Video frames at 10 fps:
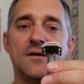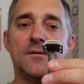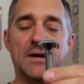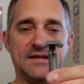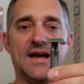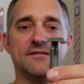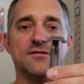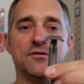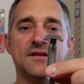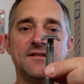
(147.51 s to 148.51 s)
But yeah,
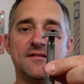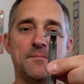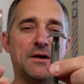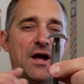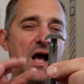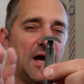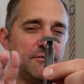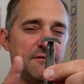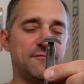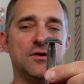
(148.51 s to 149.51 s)
so this is about
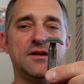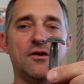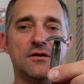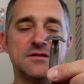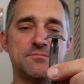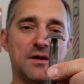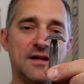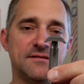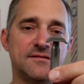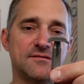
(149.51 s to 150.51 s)
$140
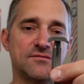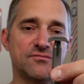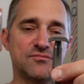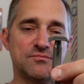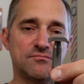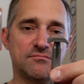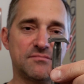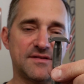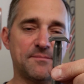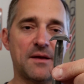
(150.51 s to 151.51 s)
plus
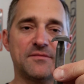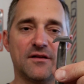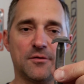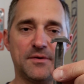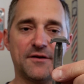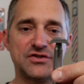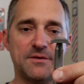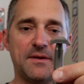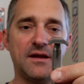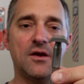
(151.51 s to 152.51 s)
sometimes a little bit of
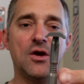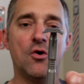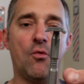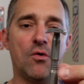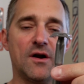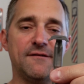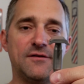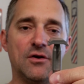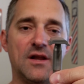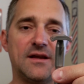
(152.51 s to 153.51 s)
shipping. Or if
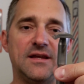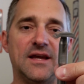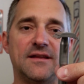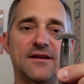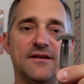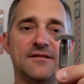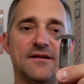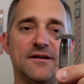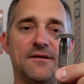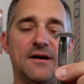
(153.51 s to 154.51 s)
you're lucky and there is
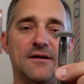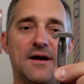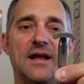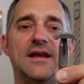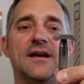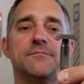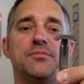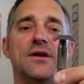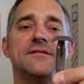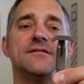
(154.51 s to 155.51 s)
a
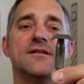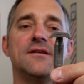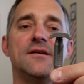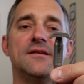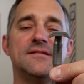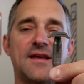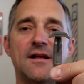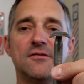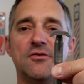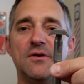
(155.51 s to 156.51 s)
AliExpress
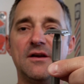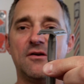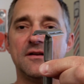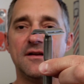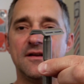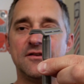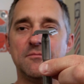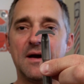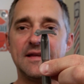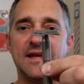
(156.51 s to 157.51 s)
sale going on, you
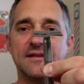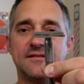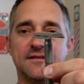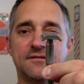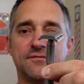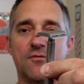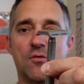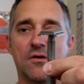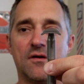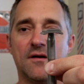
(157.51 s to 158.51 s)
might get this
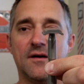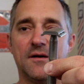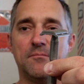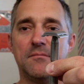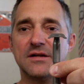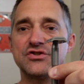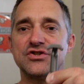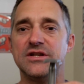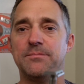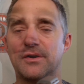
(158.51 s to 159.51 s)
for much
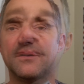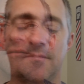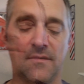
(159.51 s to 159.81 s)
cheaper.